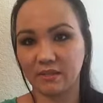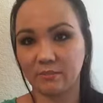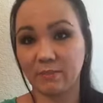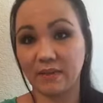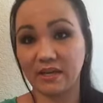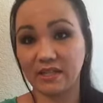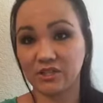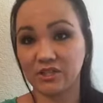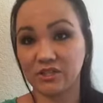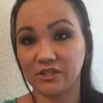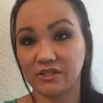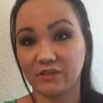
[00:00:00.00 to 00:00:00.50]

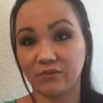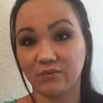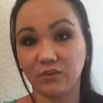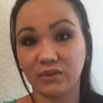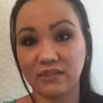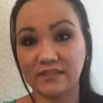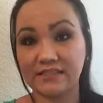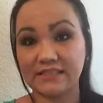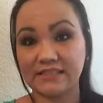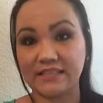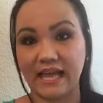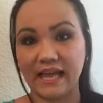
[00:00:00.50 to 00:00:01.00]
bunch of
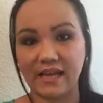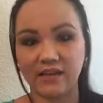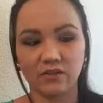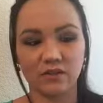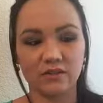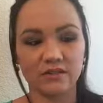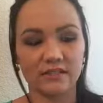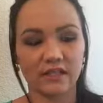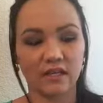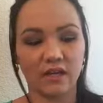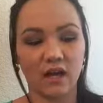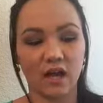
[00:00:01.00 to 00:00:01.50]
different
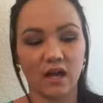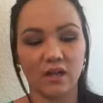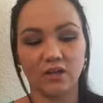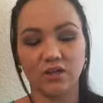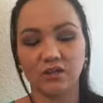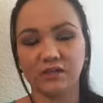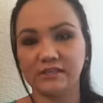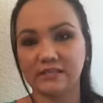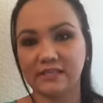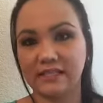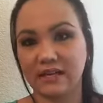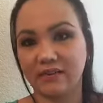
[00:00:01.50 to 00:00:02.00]
styles and
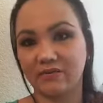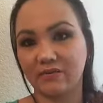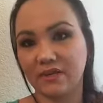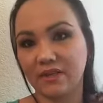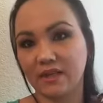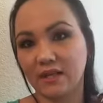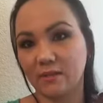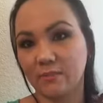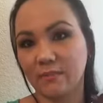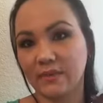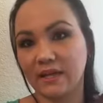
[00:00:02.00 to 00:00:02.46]
colors and everything,